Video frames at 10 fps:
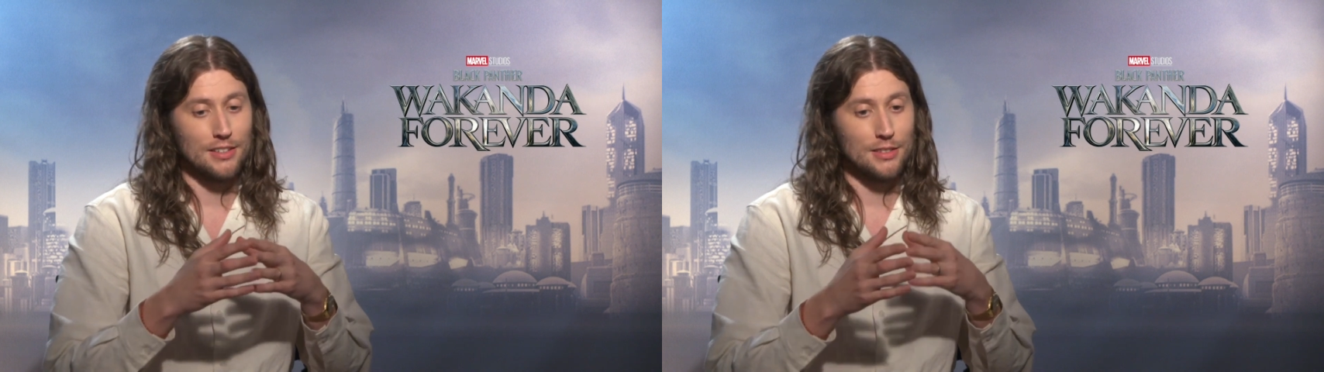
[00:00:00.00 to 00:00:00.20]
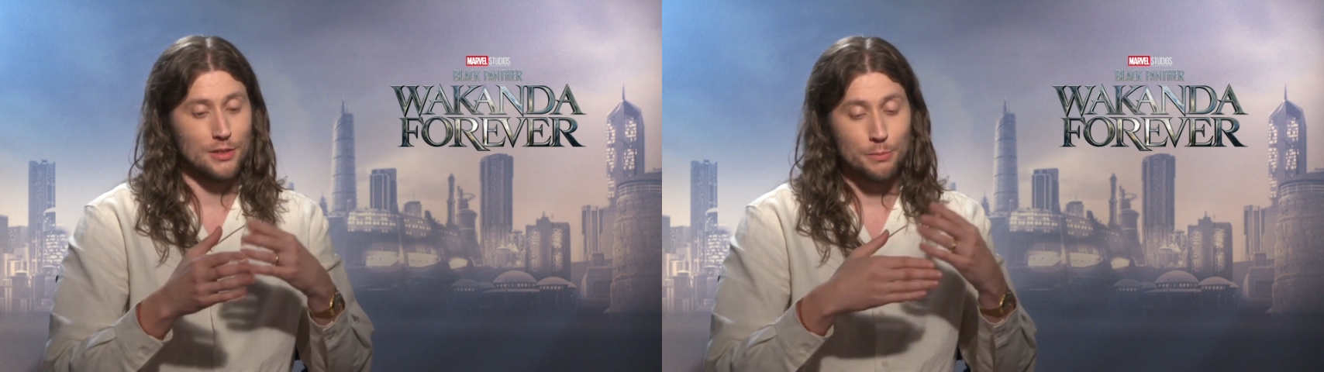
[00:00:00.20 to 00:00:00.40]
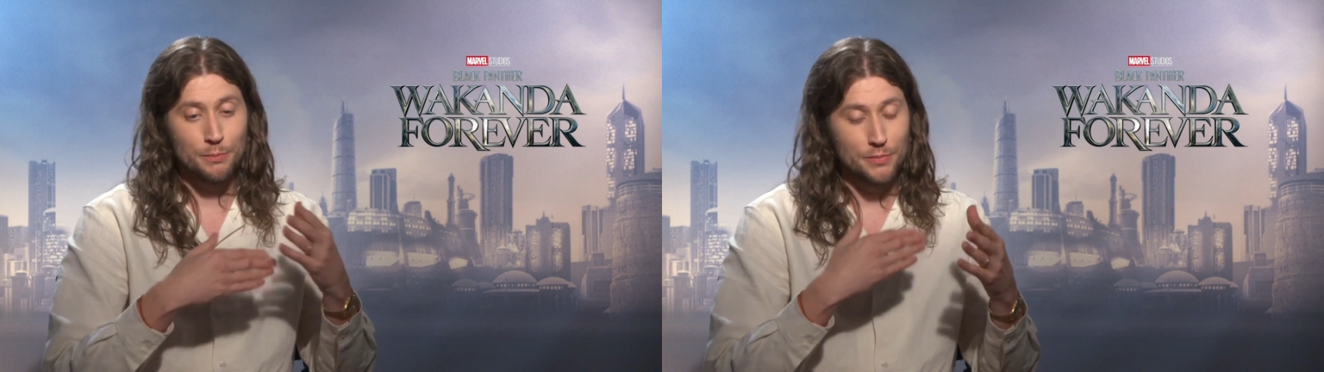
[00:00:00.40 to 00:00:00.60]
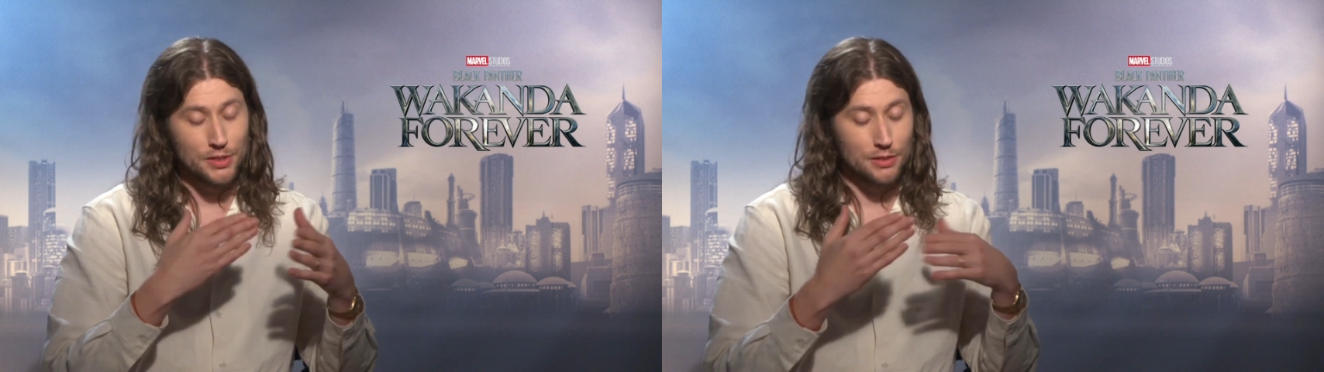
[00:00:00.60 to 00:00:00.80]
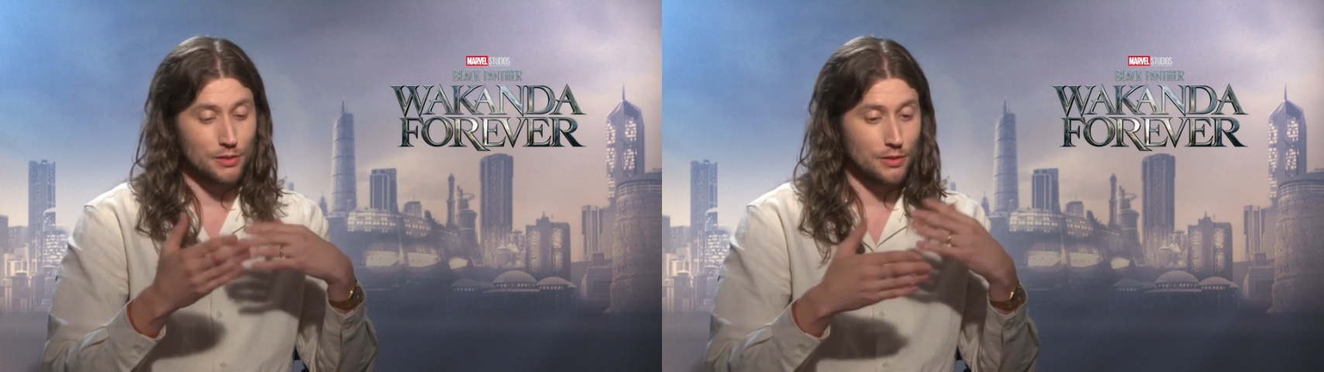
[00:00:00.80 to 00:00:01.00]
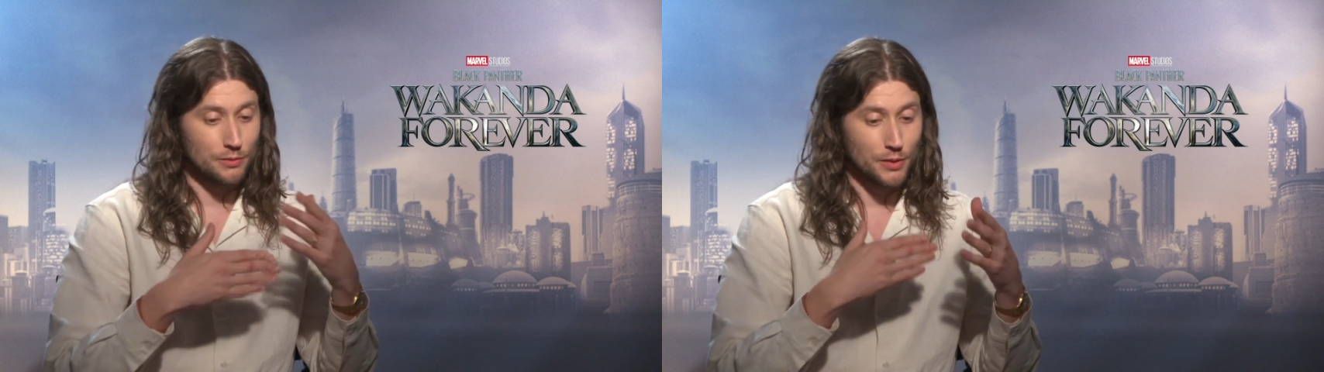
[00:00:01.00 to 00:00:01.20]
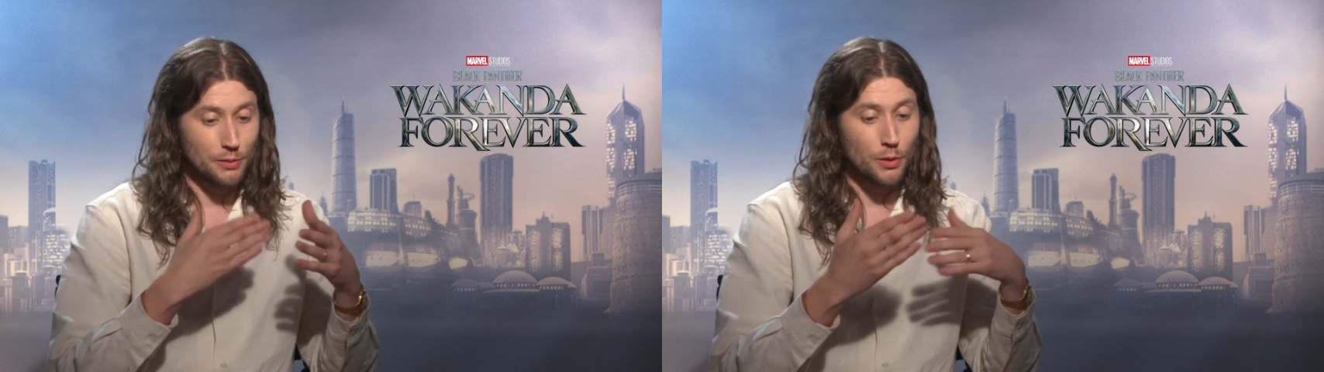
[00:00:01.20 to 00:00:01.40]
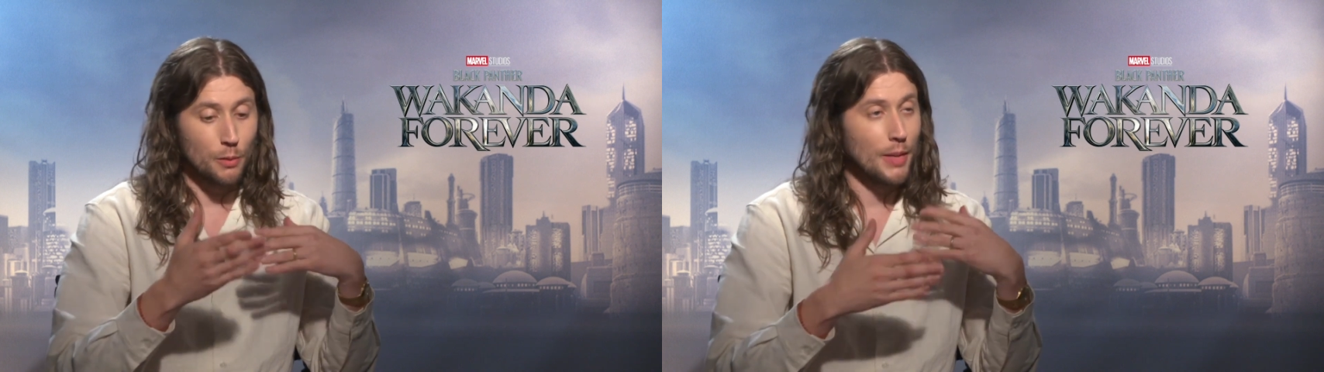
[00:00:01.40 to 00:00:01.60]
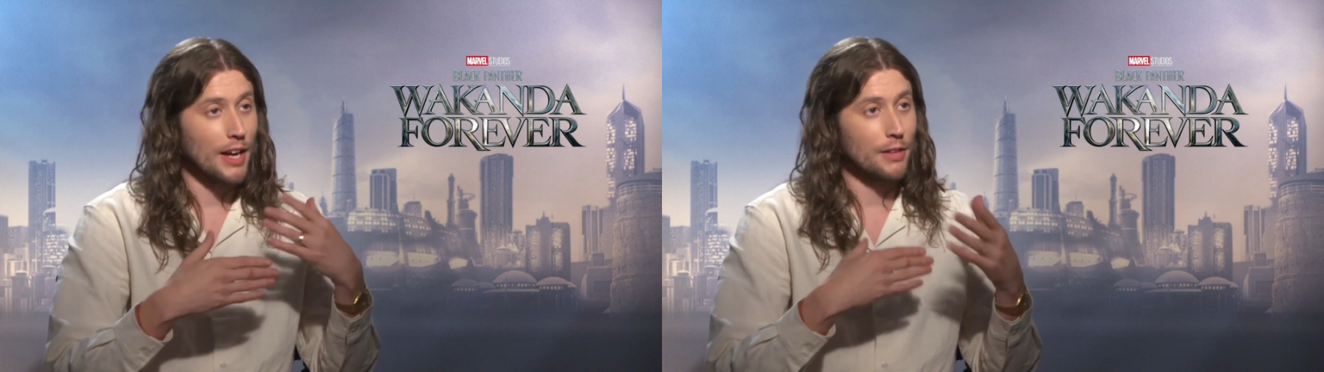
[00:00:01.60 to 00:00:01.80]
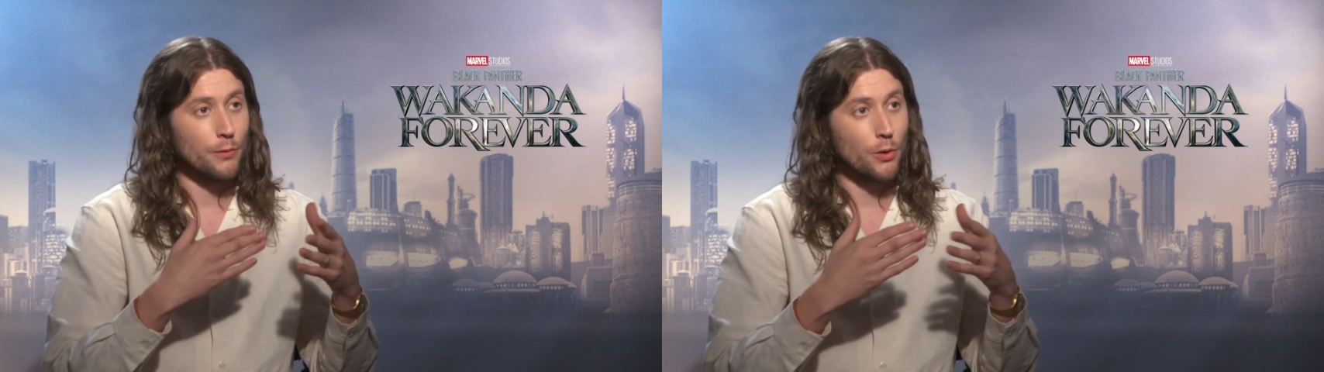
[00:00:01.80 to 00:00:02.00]
you know, we were going
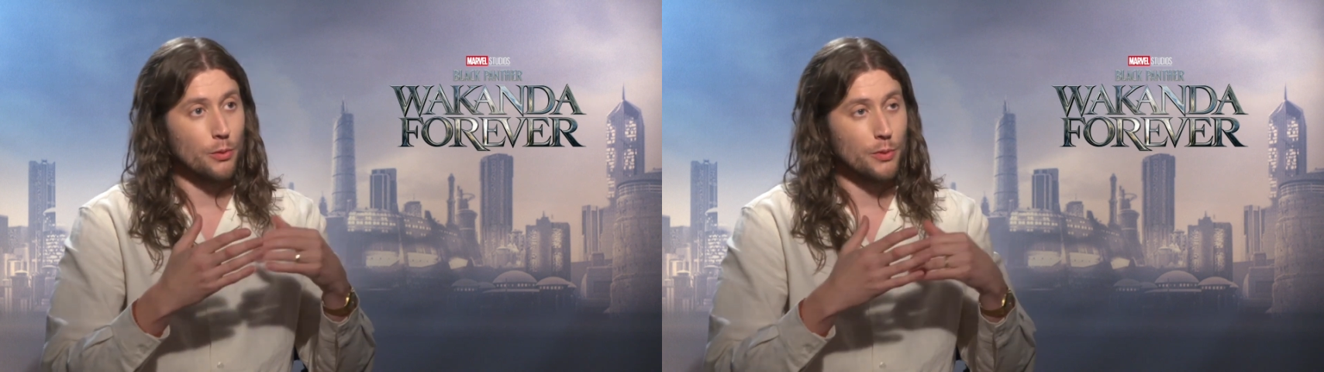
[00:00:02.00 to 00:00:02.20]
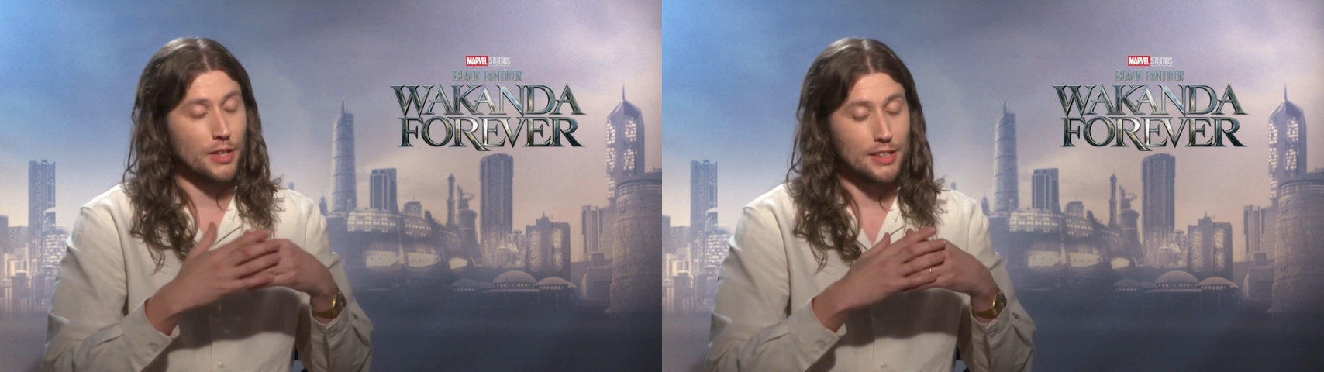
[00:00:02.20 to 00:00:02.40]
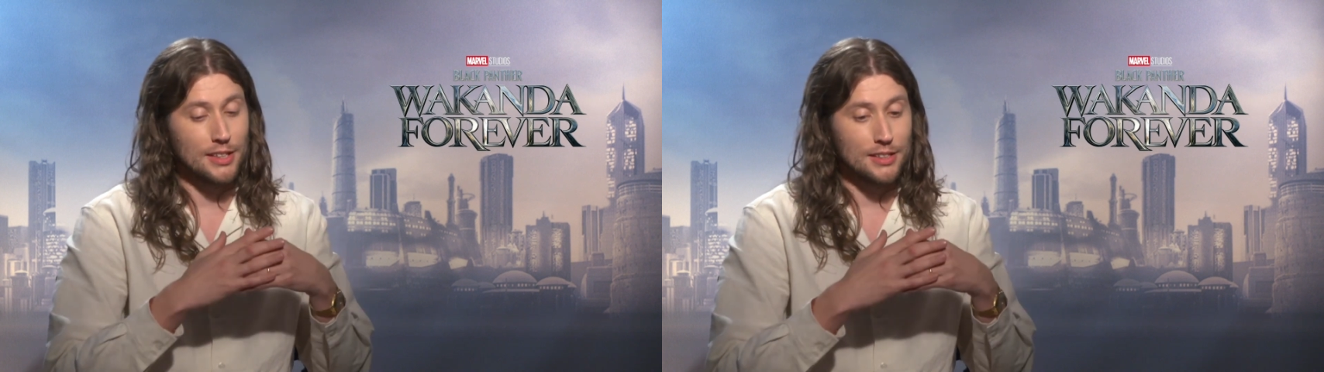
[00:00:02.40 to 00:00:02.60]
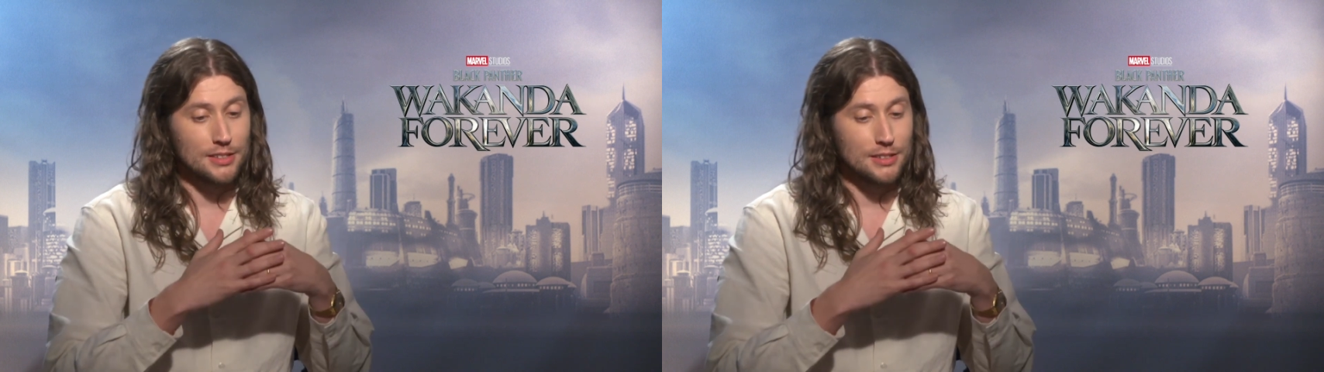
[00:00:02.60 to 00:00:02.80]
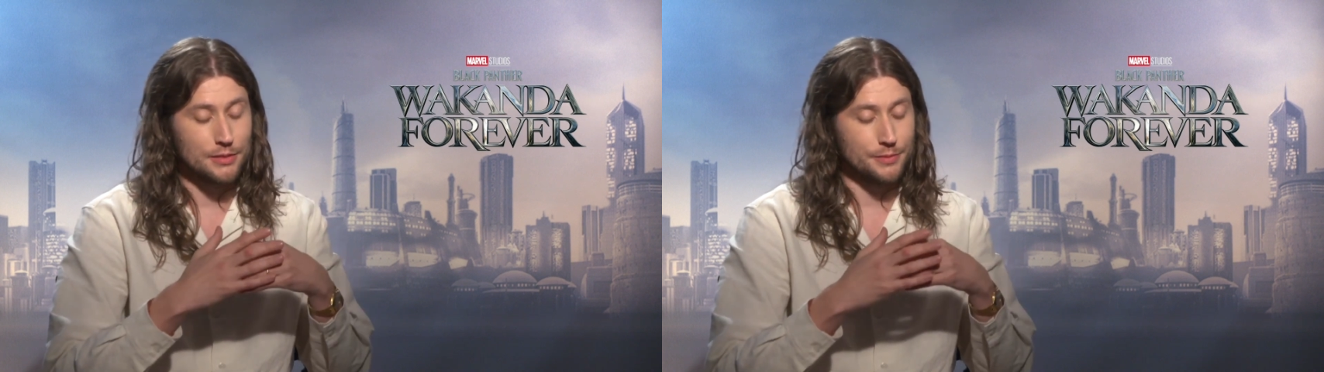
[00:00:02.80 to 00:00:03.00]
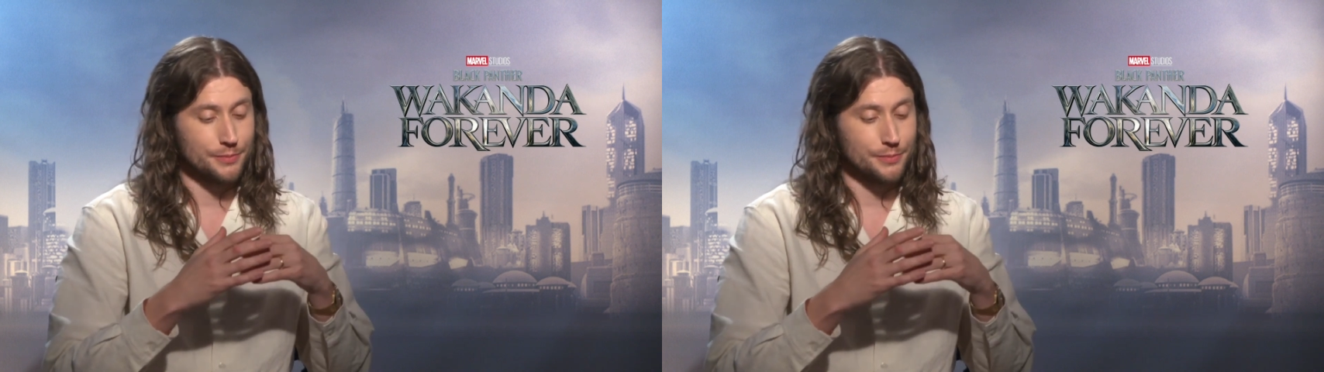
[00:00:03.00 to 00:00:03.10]
back and forth with ideas